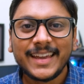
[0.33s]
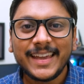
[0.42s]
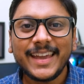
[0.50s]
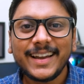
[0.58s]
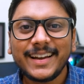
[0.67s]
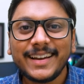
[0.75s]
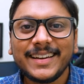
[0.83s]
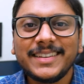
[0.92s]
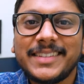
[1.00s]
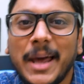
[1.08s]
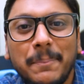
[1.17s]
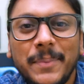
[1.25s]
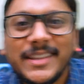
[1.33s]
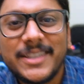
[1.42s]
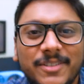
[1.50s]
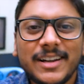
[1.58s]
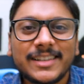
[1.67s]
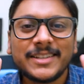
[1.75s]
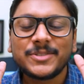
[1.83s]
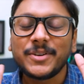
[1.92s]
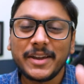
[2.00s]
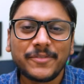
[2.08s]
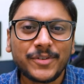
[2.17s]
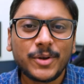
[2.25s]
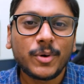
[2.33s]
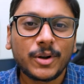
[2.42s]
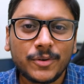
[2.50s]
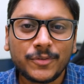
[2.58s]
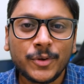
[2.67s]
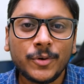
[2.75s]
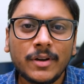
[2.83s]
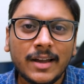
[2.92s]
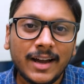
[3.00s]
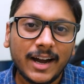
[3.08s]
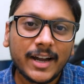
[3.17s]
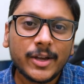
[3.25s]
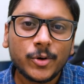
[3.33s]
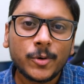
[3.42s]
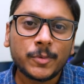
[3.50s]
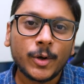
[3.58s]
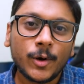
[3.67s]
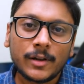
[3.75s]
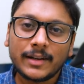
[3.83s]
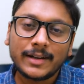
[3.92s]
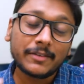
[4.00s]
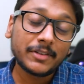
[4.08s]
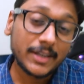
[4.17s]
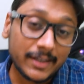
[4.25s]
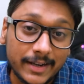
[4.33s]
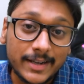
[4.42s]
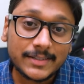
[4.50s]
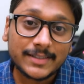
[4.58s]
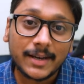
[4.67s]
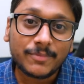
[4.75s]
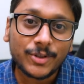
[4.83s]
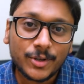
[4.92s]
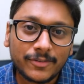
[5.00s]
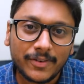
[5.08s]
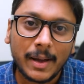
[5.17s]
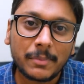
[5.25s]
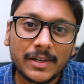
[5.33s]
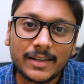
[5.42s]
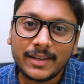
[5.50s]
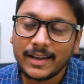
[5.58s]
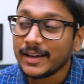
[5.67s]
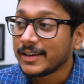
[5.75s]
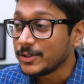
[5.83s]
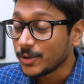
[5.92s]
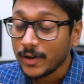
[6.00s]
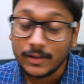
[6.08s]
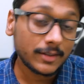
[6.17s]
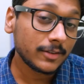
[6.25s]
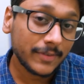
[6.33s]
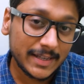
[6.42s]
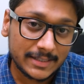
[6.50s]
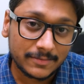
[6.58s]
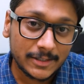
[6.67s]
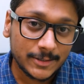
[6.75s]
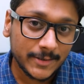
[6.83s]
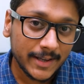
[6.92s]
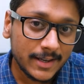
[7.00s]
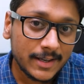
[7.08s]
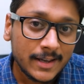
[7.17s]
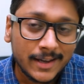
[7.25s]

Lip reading: Hey guys, happy Diwali to every one of you. I hope you all are having a great time with your family and enjoying this festival today.